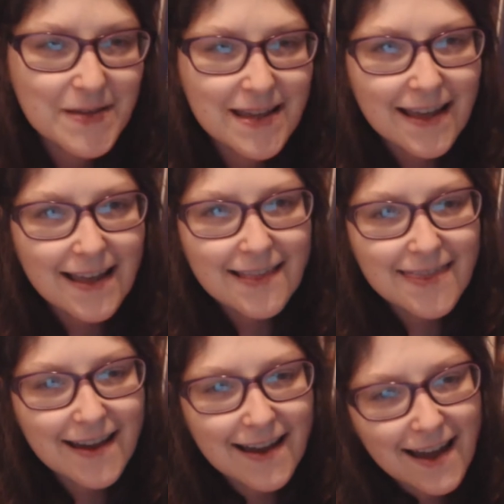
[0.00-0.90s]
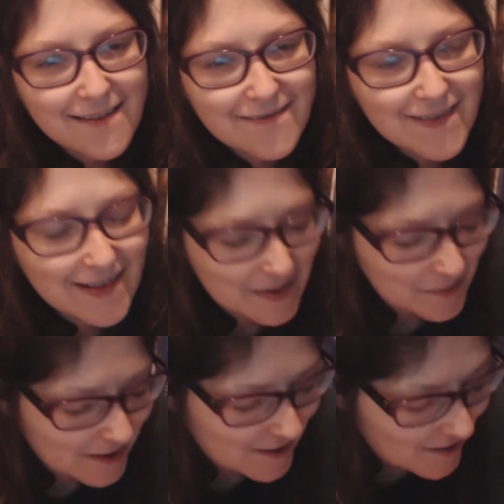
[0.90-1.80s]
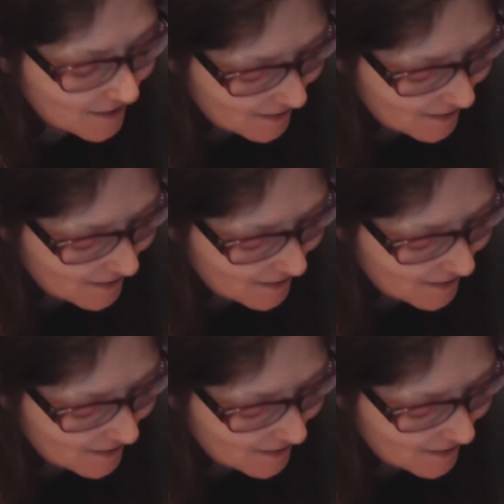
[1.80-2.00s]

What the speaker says: me that I thought it was